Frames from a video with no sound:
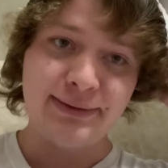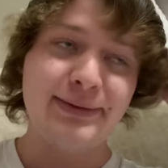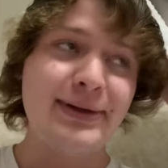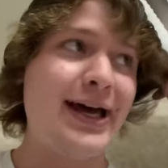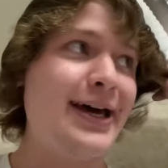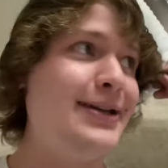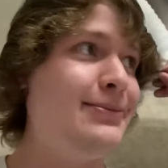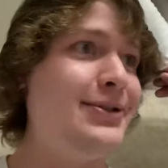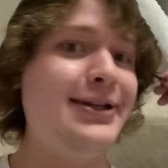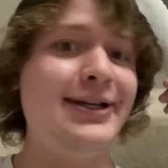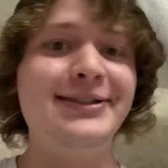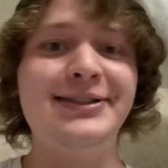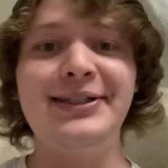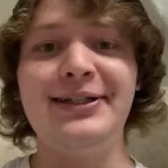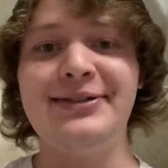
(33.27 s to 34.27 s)
it had to be like
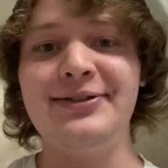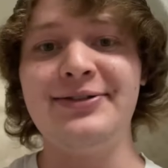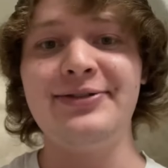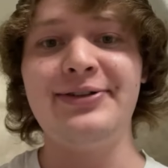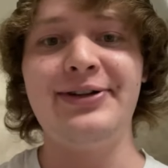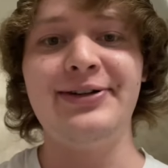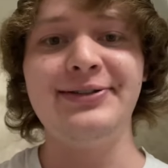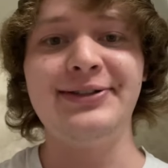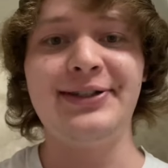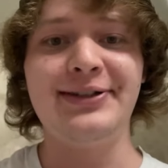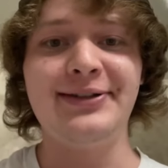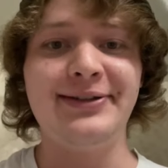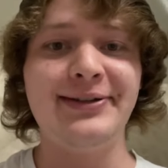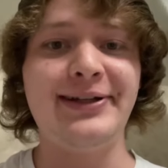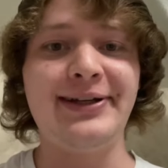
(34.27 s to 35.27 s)
600 years
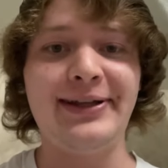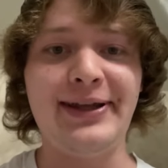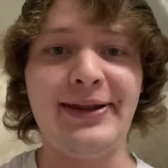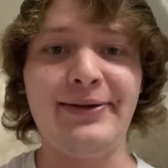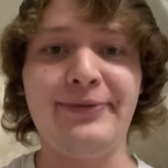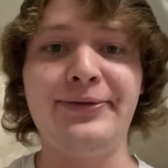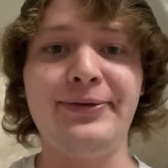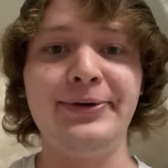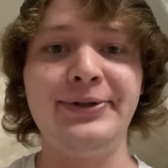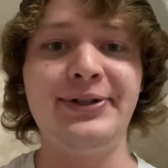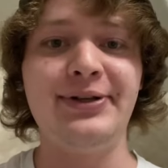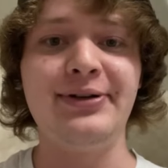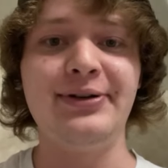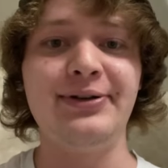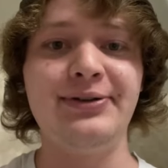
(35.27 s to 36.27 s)
ago, like in the
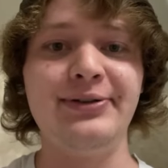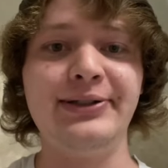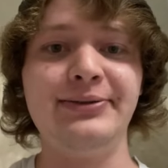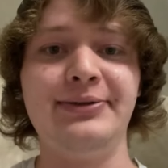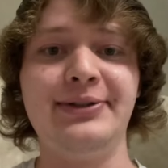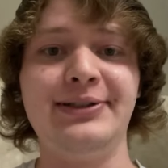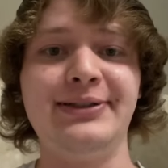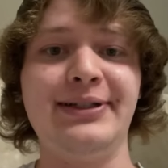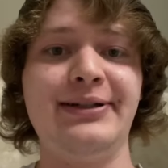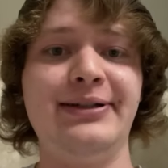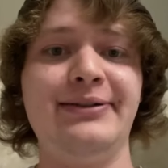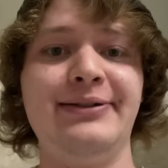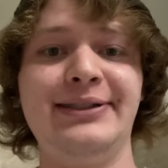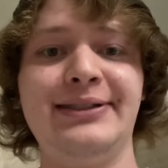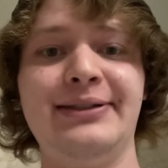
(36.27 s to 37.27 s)
1400s when the
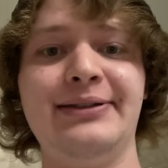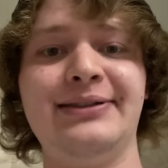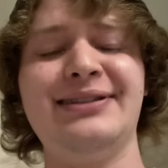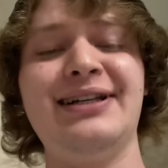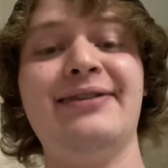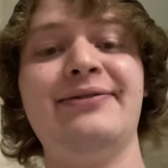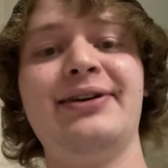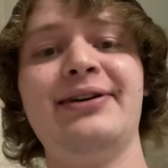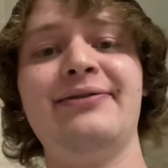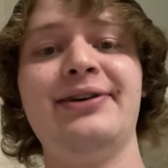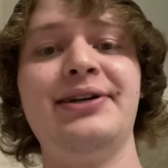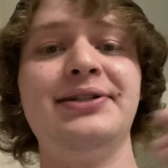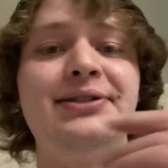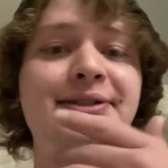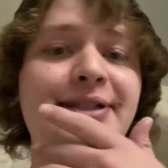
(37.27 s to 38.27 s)
Slavic
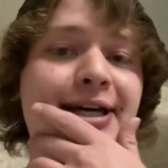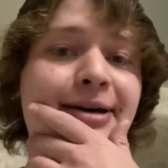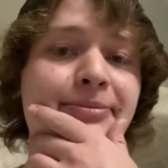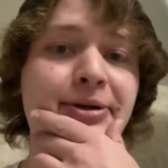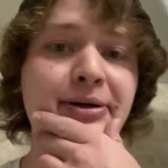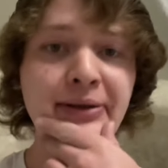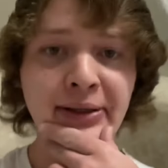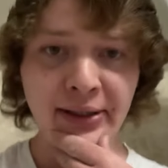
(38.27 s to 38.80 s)
invasions happened,